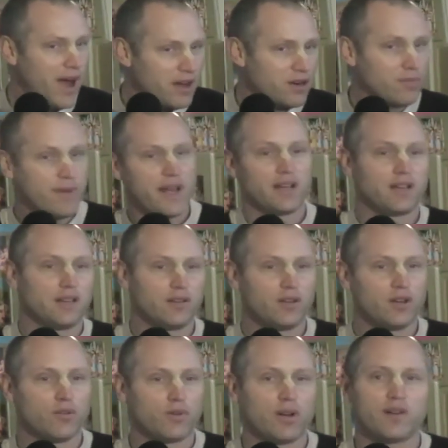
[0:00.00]
Pyramid,
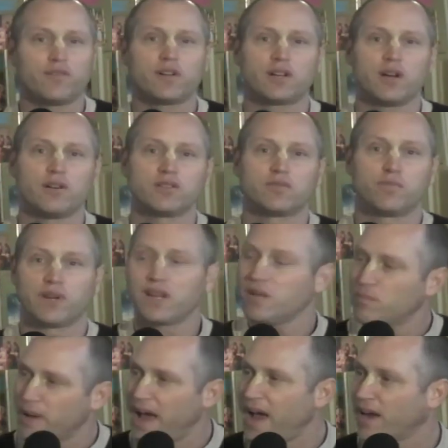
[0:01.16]
wherever it goes, bring
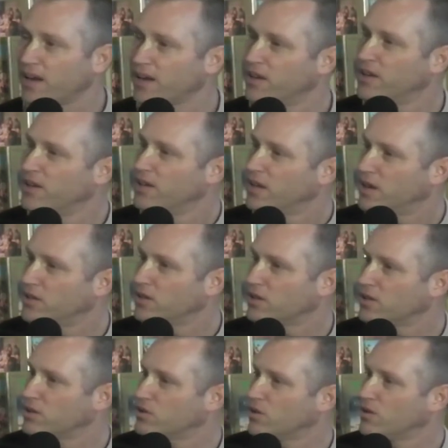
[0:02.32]
it back under the
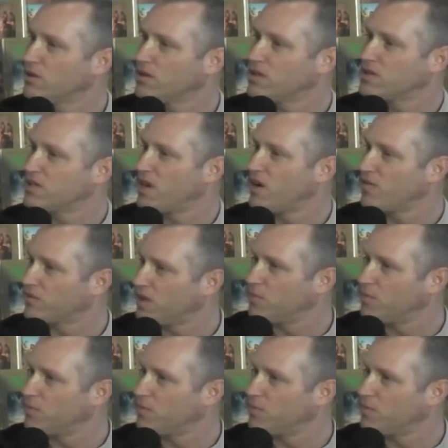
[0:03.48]
control of the self.